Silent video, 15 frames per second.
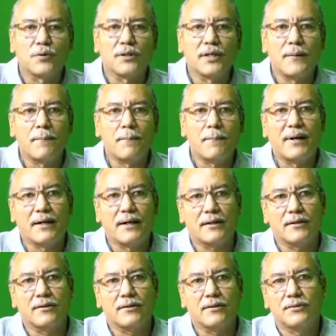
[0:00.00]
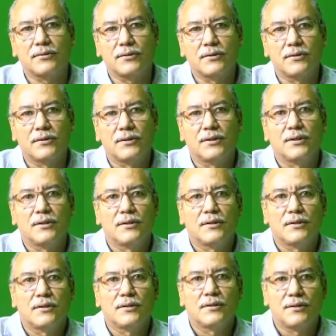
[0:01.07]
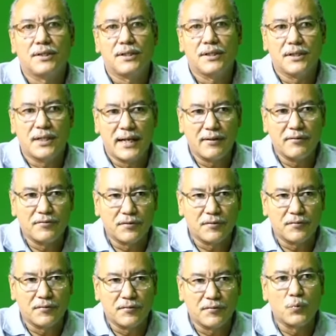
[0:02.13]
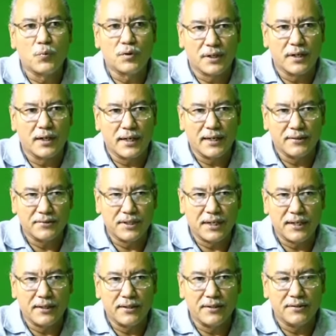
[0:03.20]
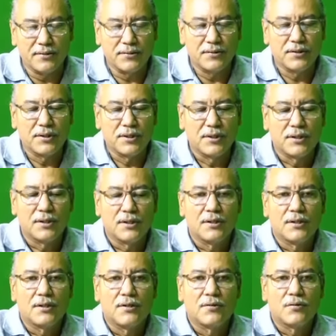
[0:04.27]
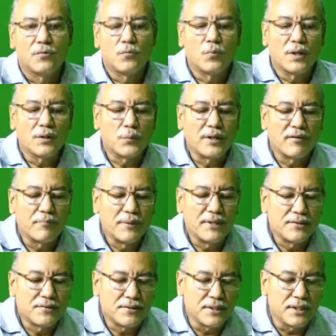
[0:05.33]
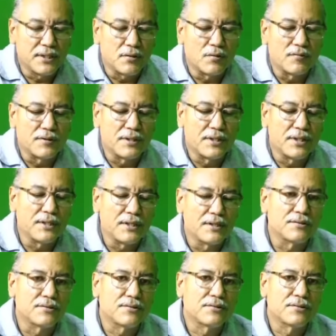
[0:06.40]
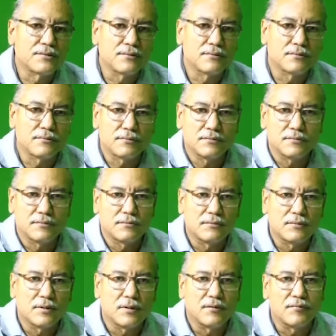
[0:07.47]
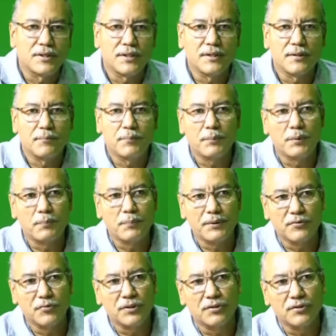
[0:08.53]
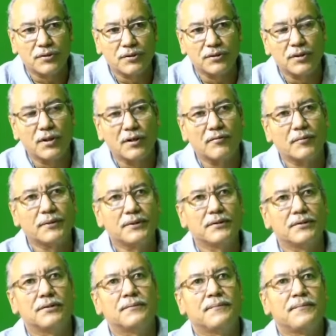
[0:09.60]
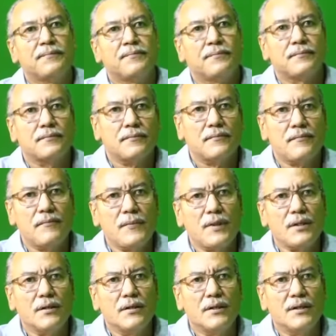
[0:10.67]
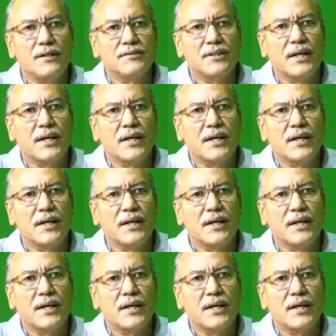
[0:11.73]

will impact the lives of the working class Guyanese. What we have been seeing over the years of the PPP's return to government is a